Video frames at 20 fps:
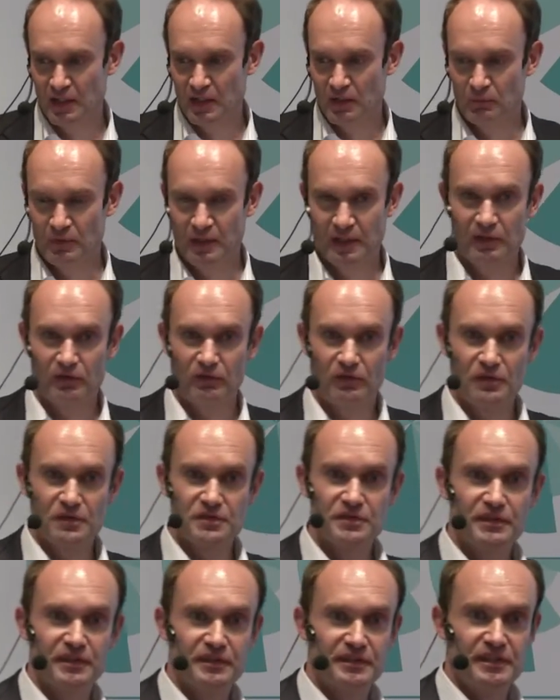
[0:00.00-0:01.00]
where then
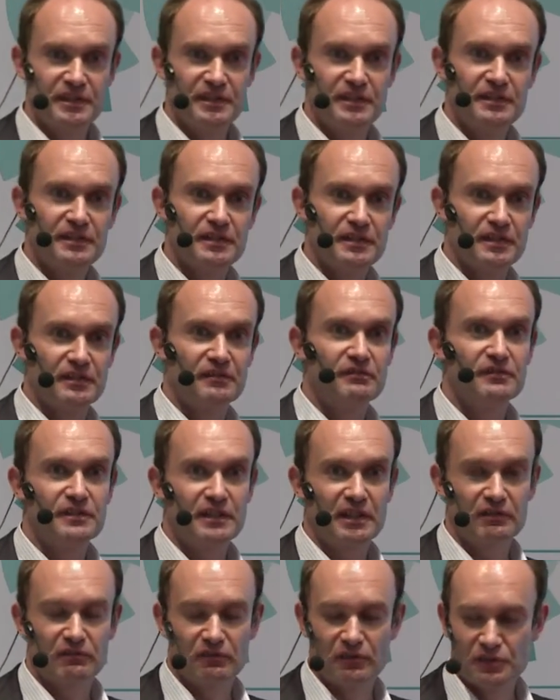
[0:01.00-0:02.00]
also the TDD
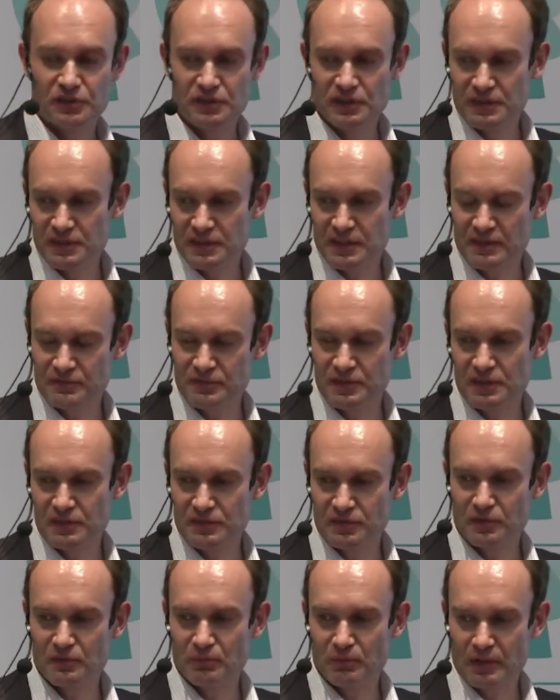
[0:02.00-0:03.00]
technologies comes
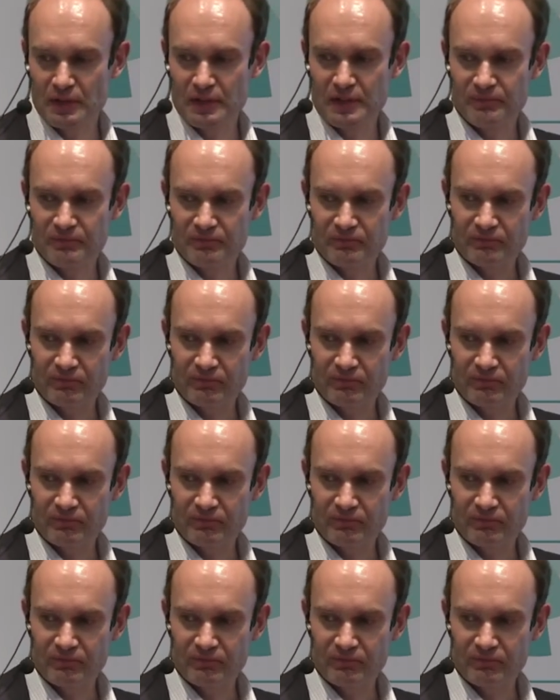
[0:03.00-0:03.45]
into the play.